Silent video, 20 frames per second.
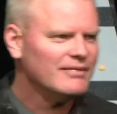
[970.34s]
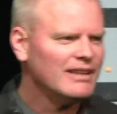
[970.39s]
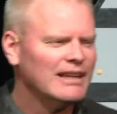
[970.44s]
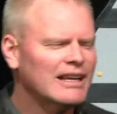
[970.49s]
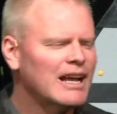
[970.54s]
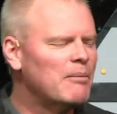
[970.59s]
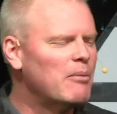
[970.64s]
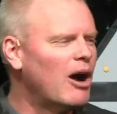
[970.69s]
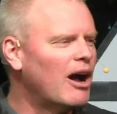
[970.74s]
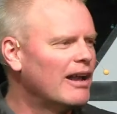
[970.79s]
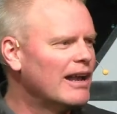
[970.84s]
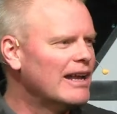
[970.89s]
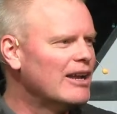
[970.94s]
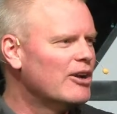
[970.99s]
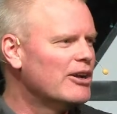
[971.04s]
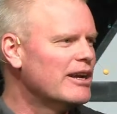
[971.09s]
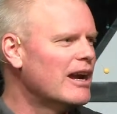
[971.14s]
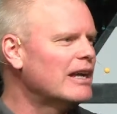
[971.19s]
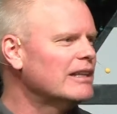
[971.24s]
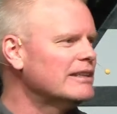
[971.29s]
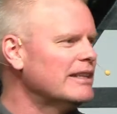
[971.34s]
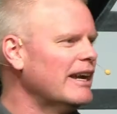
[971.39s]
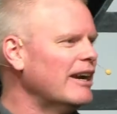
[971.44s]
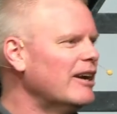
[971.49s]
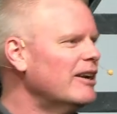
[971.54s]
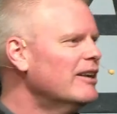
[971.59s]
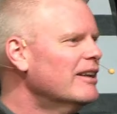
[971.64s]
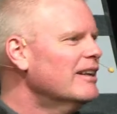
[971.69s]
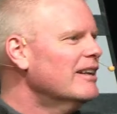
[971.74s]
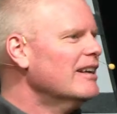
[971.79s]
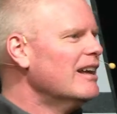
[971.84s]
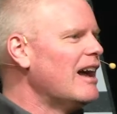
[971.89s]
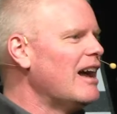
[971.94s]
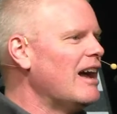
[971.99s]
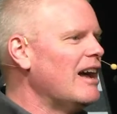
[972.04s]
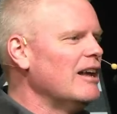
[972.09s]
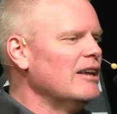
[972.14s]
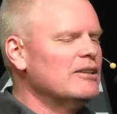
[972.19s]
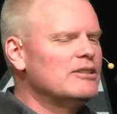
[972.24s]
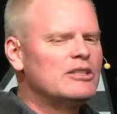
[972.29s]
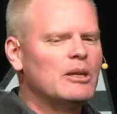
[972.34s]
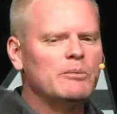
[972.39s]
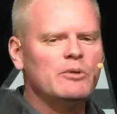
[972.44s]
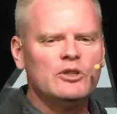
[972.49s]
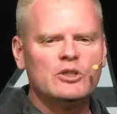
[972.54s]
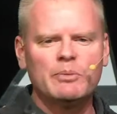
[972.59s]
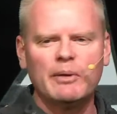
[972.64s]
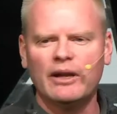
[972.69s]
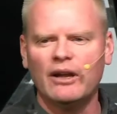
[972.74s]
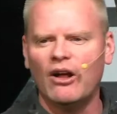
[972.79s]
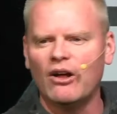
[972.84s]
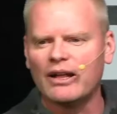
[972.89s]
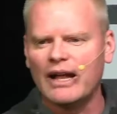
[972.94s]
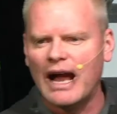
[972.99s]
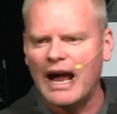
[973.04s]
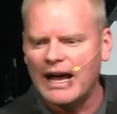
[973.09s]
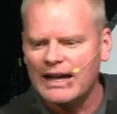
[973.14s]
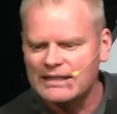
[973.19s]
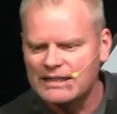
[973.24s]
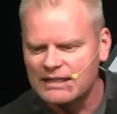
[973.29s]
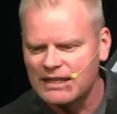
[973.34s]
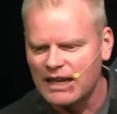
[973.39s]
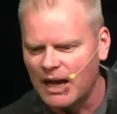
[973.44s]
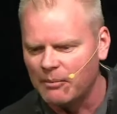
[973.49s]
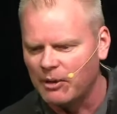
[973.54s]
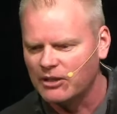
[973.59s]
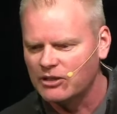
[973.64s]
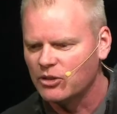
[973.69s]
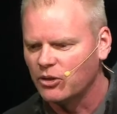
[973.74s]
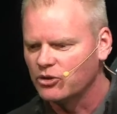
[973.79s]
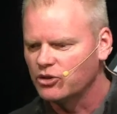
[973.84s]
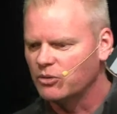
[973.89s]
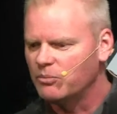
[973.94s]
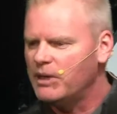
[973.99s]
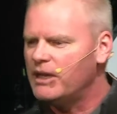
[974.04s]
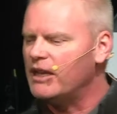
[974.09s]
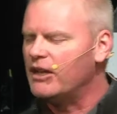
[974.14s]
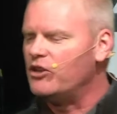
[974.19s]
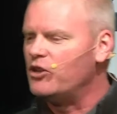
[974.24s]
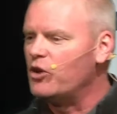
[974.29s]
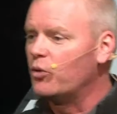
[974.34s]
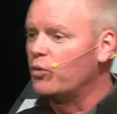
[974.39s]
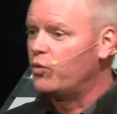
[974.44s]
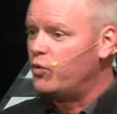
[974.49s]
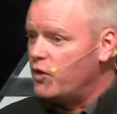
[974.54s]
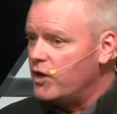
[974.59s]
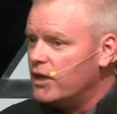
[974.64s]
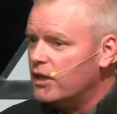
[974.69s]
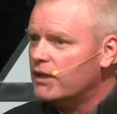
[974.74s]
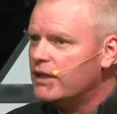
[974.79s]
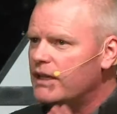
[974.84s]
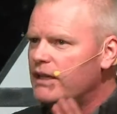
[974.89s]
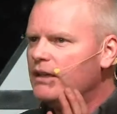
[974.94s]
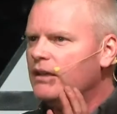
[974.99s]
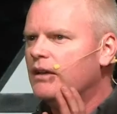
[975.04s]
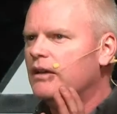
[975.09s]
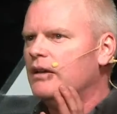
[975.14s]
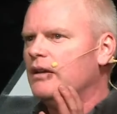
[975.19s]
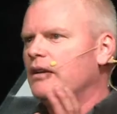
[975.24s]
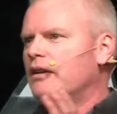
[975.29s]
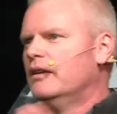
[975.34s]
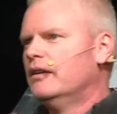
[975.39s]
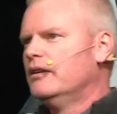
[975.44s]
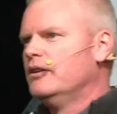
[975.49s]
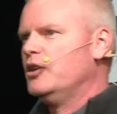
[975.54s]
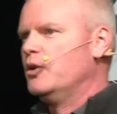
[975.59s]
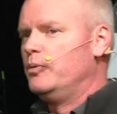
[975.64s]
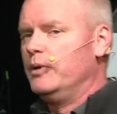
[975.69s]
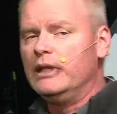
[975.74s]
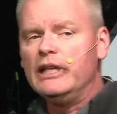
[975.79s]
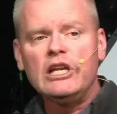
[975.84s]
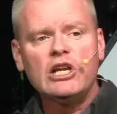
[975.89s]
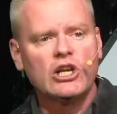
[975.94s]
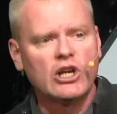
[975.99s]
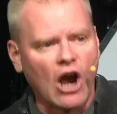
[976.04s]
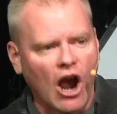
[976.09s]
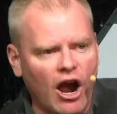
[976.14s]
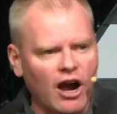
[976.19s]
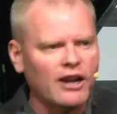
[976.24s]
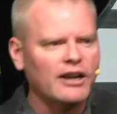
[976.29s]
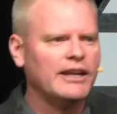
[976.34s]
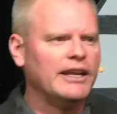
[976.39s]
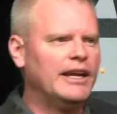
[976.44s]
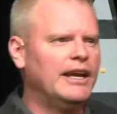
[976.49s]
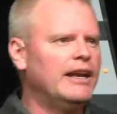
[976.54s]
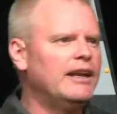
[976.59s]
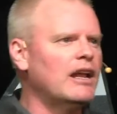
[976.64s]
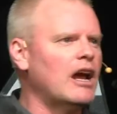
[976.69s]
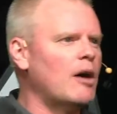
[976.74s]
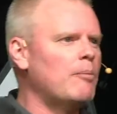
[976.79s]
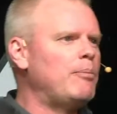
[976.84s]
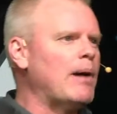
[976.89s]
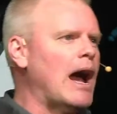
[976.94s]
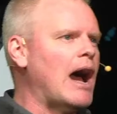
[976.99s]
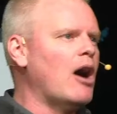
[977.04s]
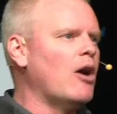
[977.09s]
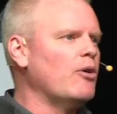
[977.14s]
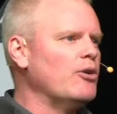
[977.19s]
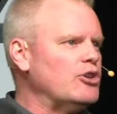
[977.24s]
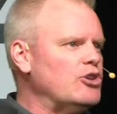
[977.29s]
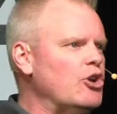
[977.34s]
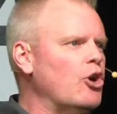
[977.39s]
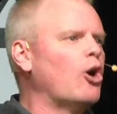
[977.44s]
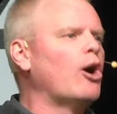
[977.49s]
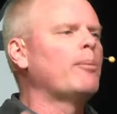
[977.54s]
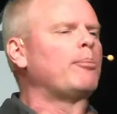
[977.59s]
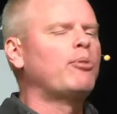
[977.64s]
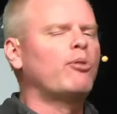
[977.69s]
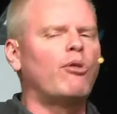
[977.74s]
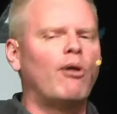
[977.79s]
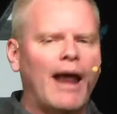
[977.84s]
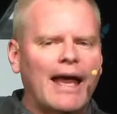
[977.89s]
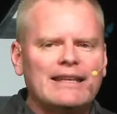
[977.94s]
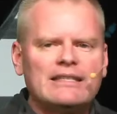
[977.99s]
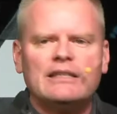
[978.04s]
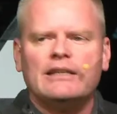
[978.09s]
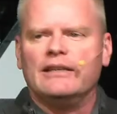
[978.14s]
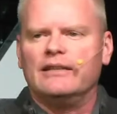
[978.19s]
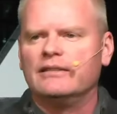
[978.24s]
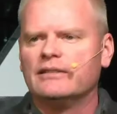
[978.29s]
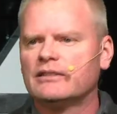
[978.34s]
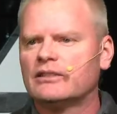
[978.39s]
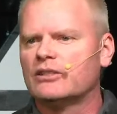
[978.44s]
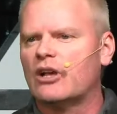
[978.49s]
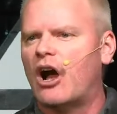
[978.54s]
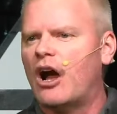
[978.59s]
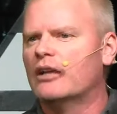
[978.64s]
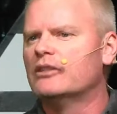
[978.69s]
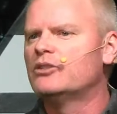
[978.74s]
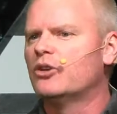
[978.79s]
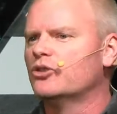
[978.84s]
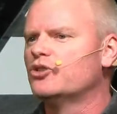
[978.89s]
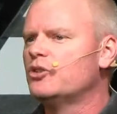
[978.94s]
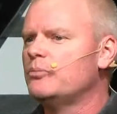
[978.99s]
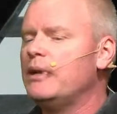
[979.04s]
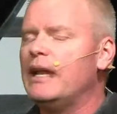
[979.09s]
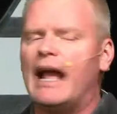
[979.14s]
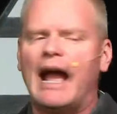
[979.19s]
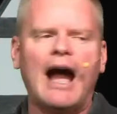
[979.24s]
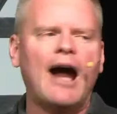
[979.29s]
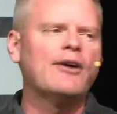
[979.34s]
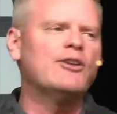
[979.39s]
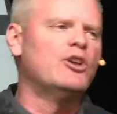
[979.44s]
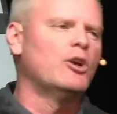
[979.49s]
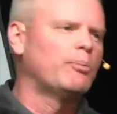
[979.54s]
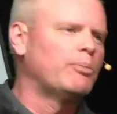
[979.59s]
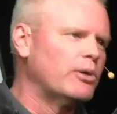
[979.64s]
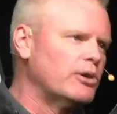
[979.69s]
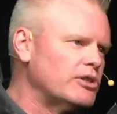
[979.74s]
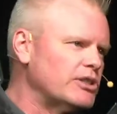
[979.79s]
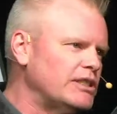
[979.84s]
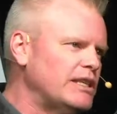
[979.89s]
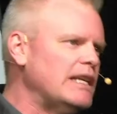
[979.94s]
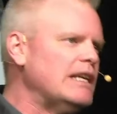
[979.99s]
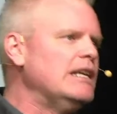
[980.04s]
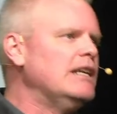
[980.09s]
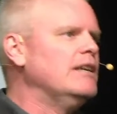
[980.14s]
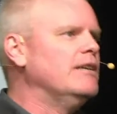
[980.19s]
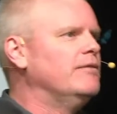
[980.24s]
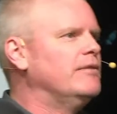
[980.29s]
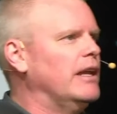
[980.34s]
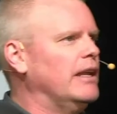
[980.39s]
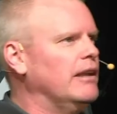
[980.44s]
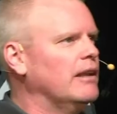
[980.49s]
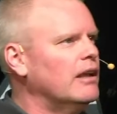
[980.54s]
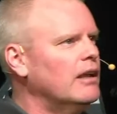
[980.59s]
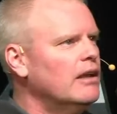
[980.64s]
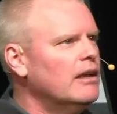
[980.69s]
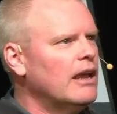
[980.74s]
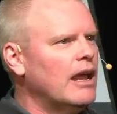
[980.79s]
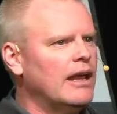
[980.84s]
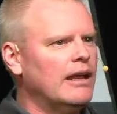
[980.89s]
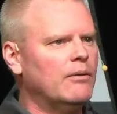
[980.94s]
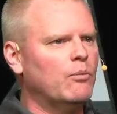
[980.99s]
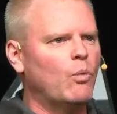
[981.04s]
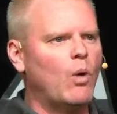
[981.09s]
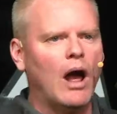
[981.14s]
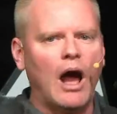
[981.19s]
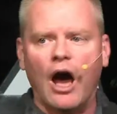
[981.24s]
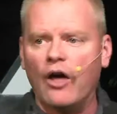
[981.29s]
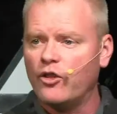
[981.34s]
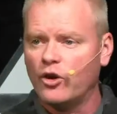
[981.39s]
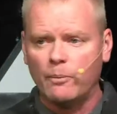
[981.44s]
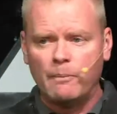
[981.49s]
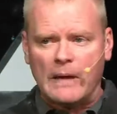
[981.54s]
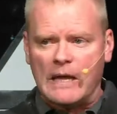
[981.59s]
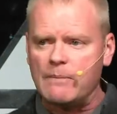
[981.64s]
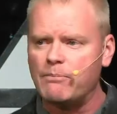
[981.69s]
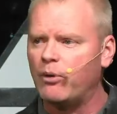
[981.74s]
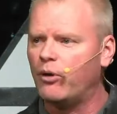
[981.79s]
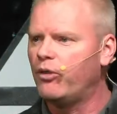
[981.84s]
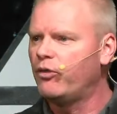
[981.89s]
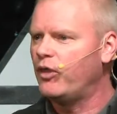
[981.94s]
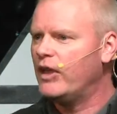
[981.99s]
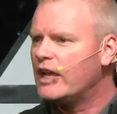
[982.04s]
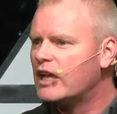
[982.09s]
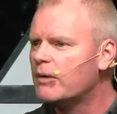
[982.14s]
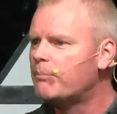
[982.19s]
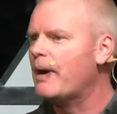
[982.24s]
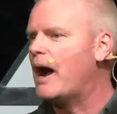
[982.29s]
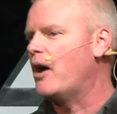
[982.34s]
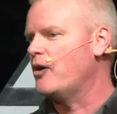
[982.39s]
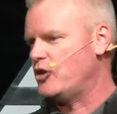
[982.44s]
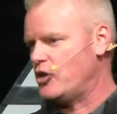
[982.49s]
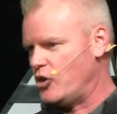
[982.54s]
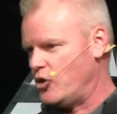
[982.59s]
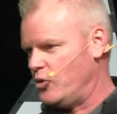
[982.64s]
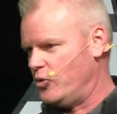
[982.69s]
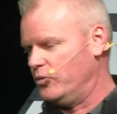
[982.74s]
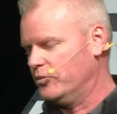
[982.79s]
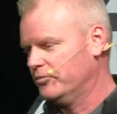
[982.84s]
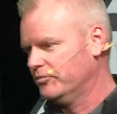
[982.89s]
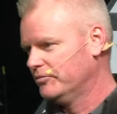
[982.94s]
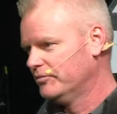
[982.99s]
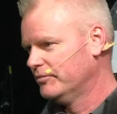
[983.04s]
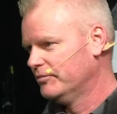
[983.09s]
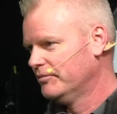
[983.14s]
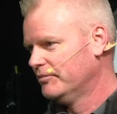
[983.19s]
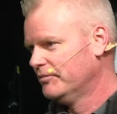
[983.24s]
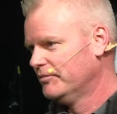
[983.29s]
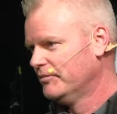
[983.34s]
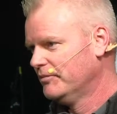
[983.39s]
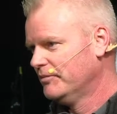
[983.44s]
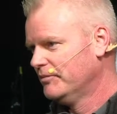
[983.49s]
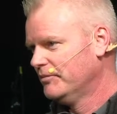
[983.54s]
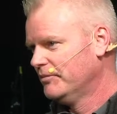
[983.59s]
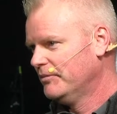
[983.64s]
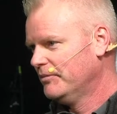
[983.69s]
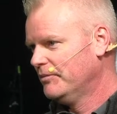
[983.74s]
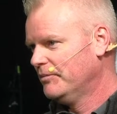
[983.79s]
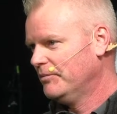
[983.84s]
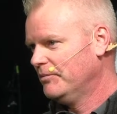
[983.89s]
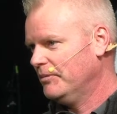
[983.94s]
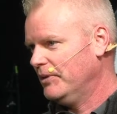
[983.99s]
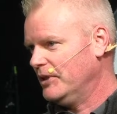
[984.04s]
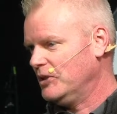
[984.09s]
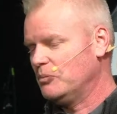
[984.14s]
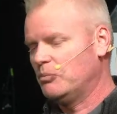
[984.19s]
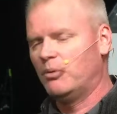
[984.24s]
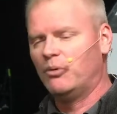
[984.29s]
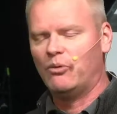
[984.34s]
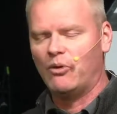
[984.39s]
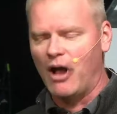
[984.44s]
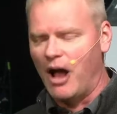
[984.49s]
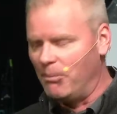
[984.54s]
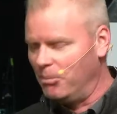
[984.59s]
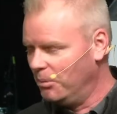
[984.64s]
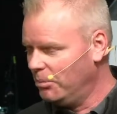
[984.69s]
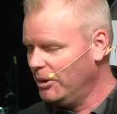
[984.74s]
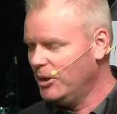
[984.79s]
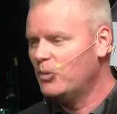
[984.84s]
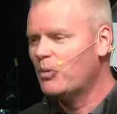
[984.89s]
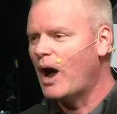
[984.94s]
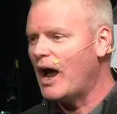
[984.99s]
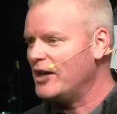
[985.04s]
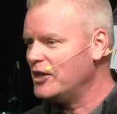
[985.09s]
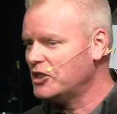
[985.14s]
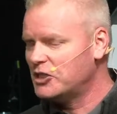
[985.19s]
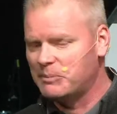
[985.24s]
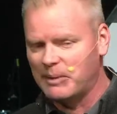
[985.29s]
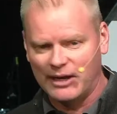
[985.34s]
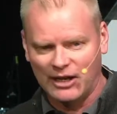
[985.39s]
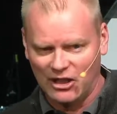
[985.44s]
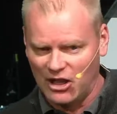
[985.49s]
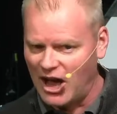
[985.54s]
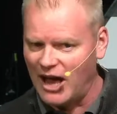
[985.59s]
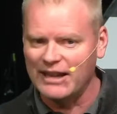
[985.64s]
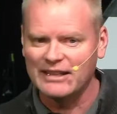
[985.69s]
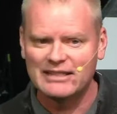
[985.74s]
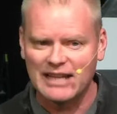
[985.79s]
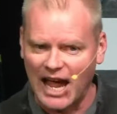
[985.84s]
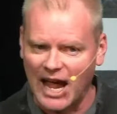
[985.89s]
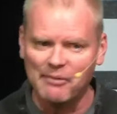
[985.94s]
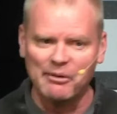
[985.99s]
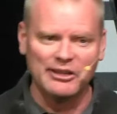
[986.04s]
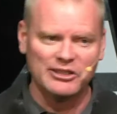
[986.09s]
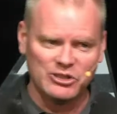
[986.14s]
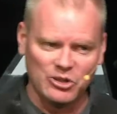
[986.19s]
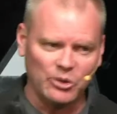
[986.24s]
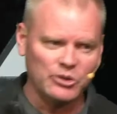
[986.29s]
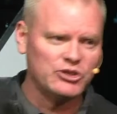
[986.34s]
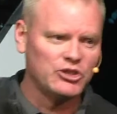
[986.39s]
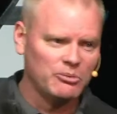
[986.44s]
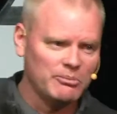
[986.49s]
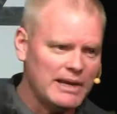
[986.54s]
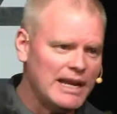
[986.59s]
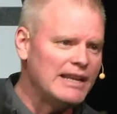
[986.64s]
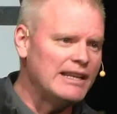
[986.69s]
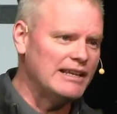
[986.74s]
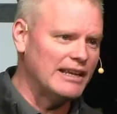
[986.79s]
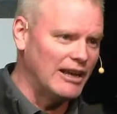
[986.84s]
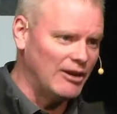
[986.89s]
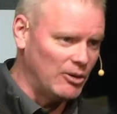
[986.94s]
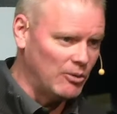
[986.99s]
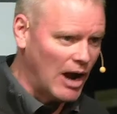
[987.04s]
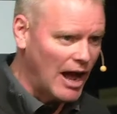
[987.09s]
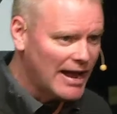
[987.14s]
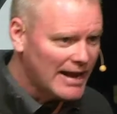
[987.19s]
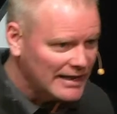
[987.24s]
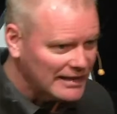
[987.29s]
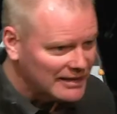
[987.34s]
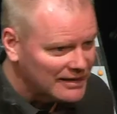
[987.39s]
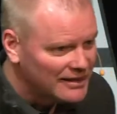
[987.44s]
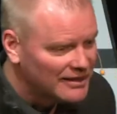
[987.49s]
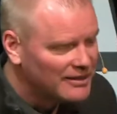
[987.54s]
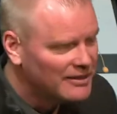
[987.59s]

come on, I know you're out there. Uh, some of you spend all kinds of time on social media, and you're really you're really guarded about your presence on social media, how you're perceived, and, and what other people think about you. That's probably why you spend a lot of time on social media, right?